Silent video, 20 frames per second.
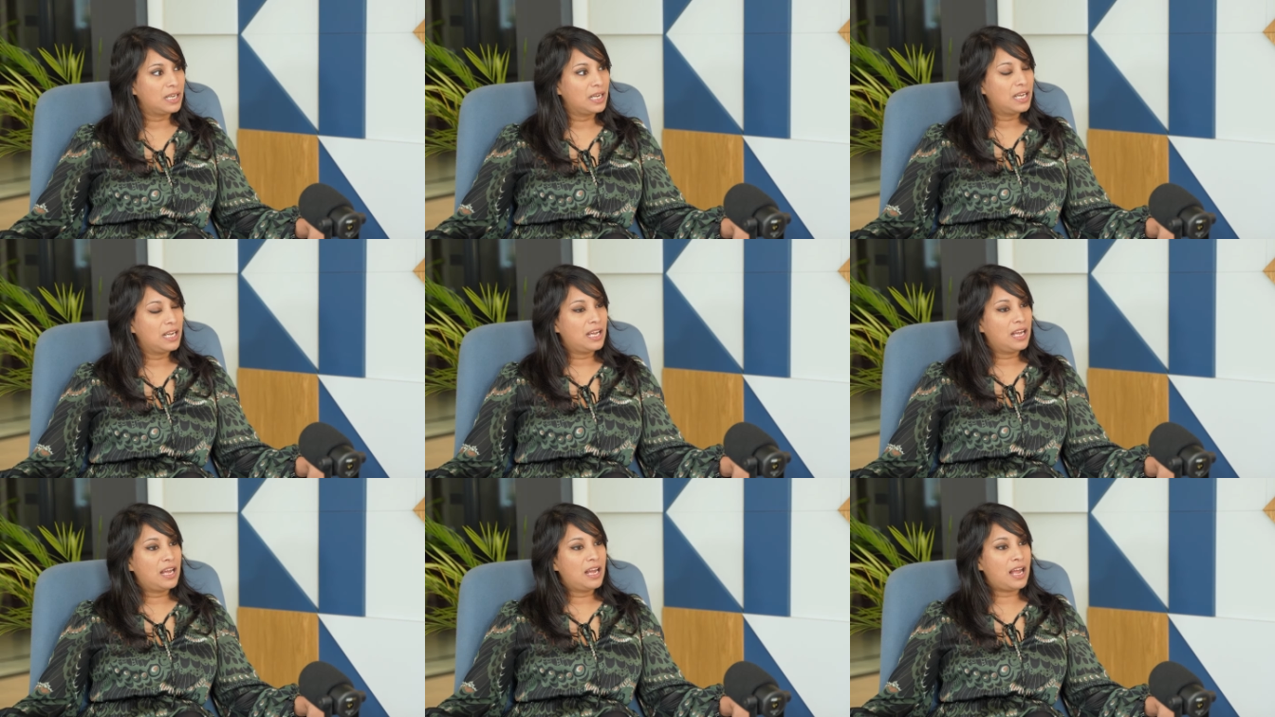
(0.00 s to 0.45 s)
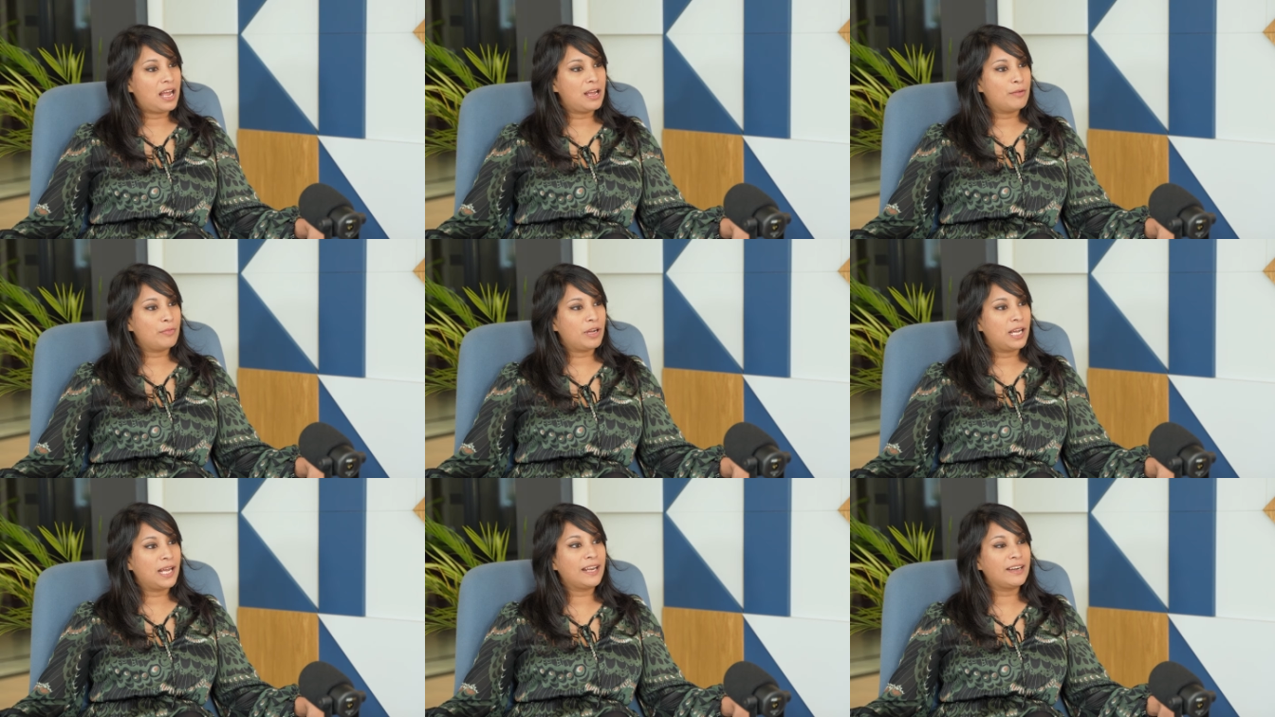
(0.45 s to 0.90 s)
Mm-hmm.
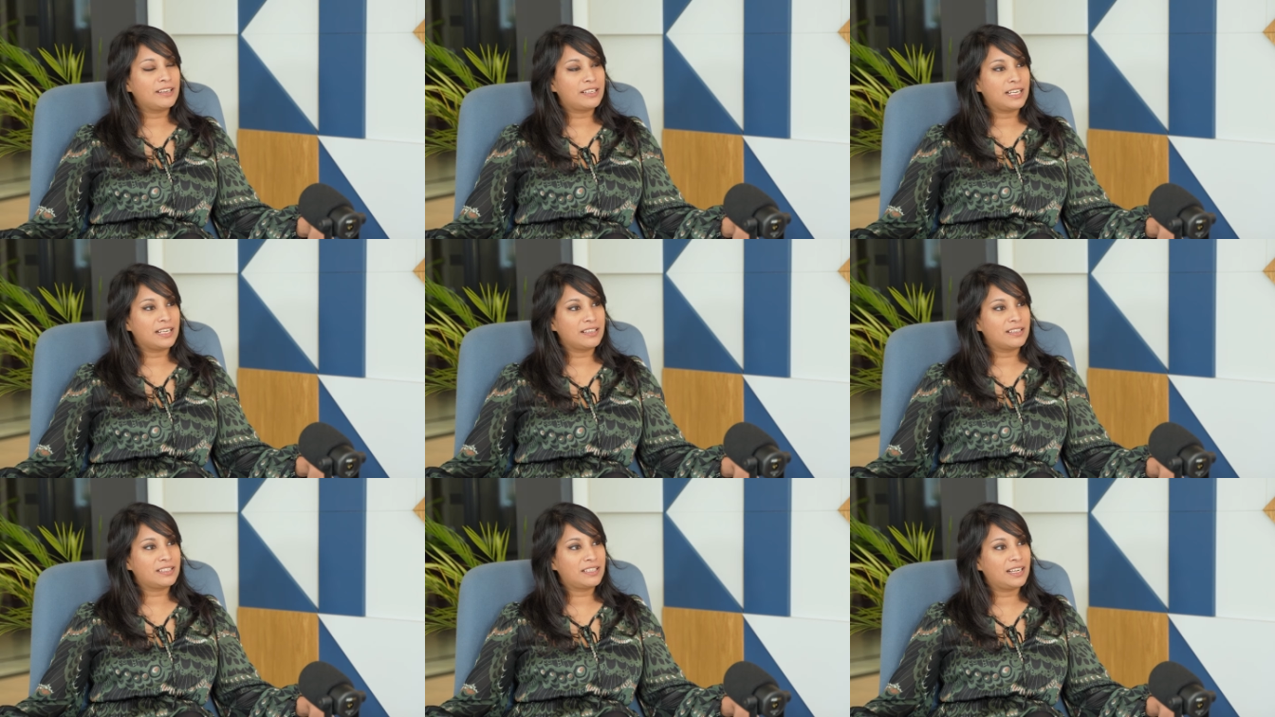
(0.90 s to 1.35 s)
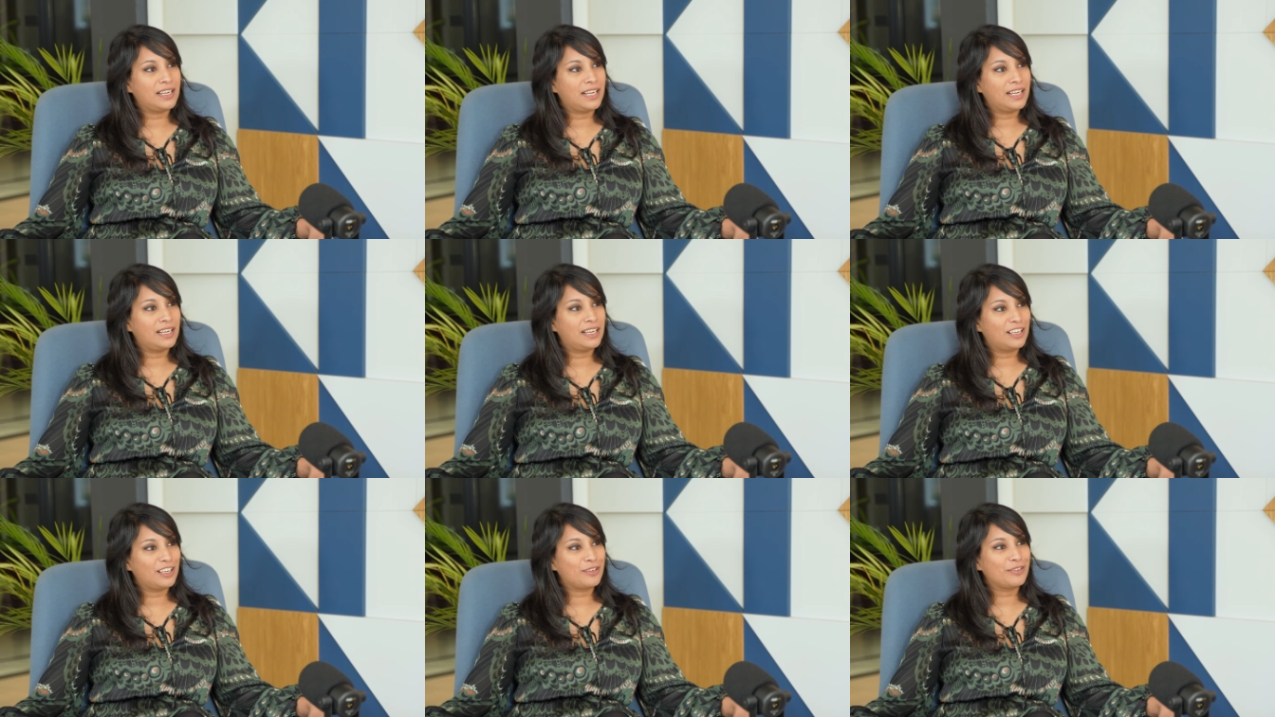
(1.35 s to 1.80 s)
Um, I had a
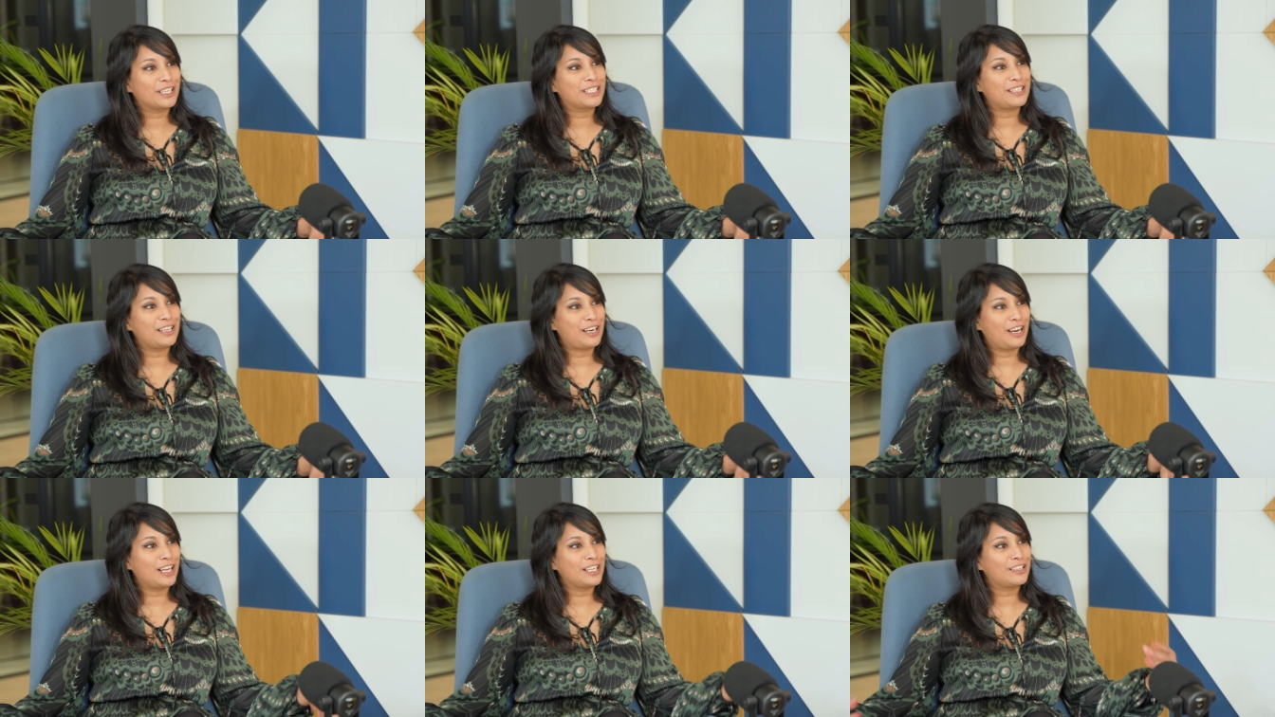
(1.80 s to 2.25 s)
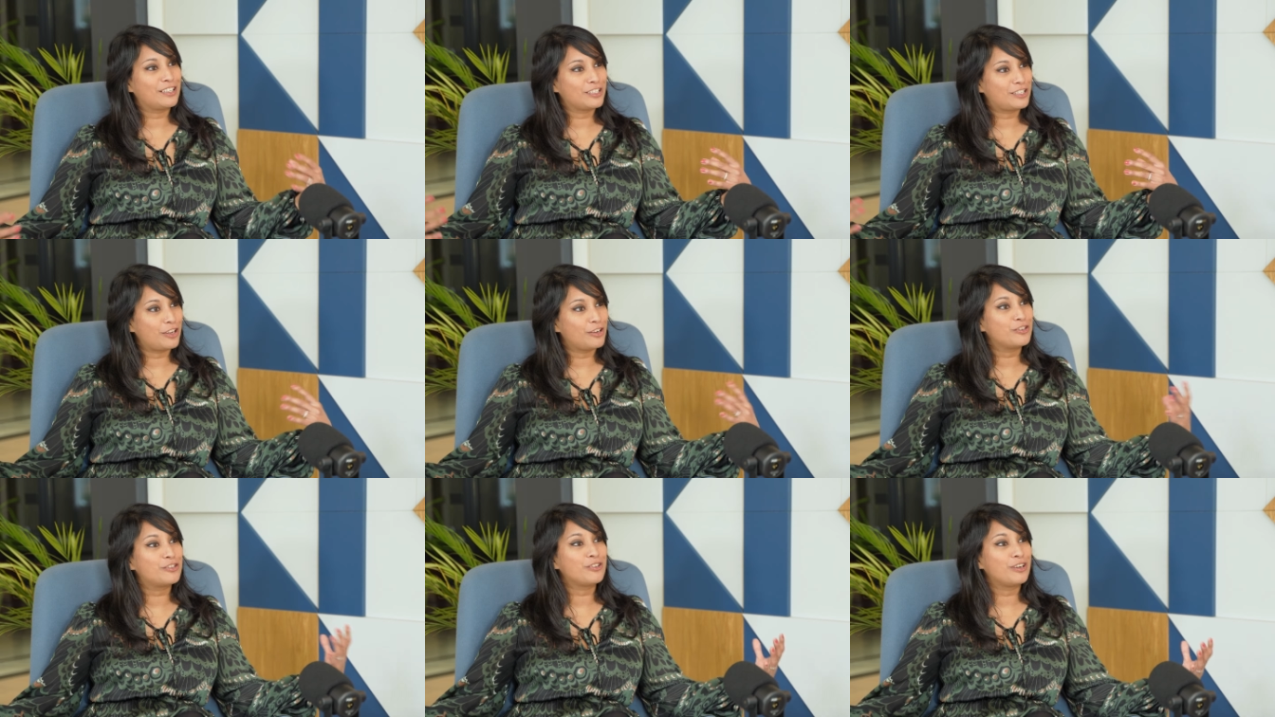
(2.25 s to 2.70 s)
tendency because I like the
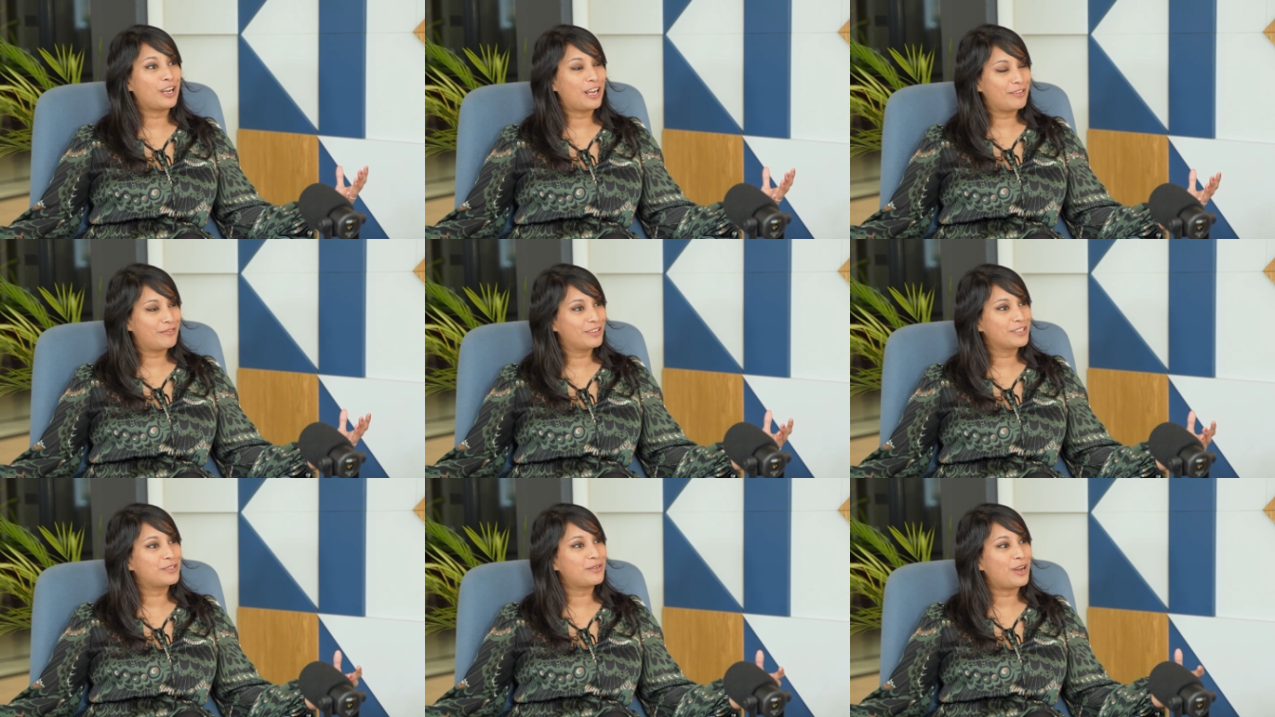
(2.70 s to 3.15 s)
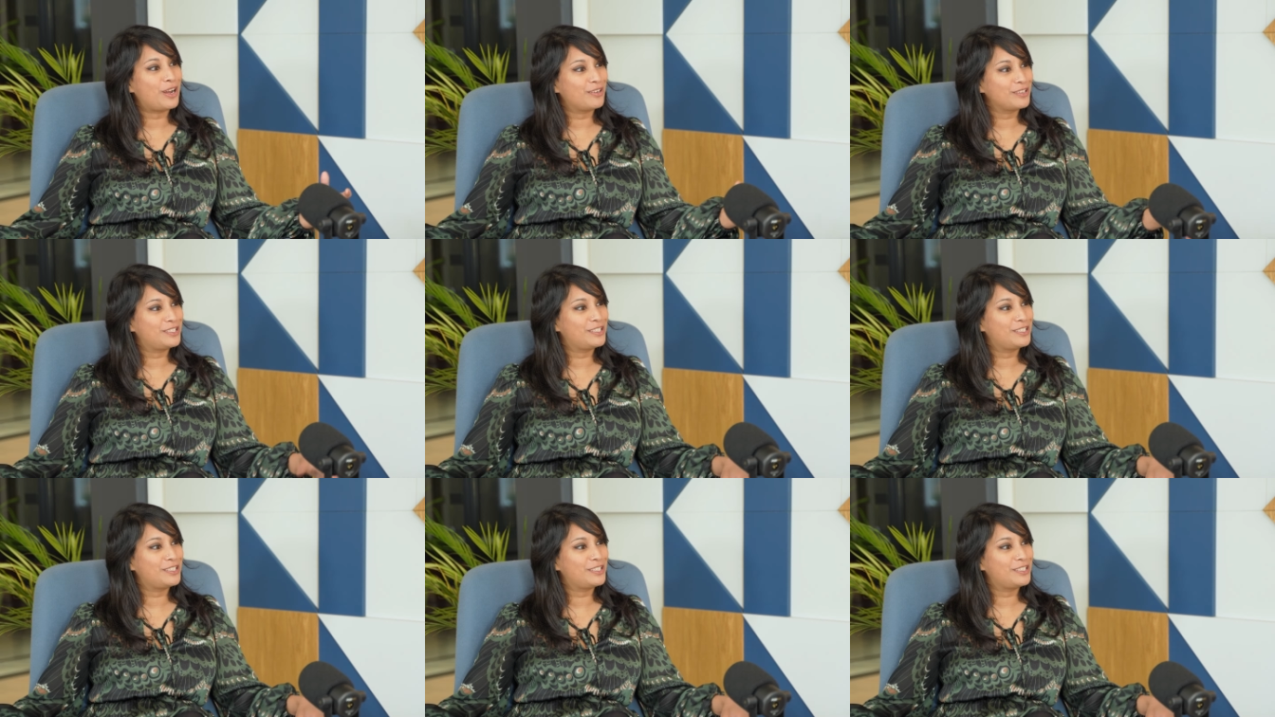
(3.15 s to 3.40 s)
social life as well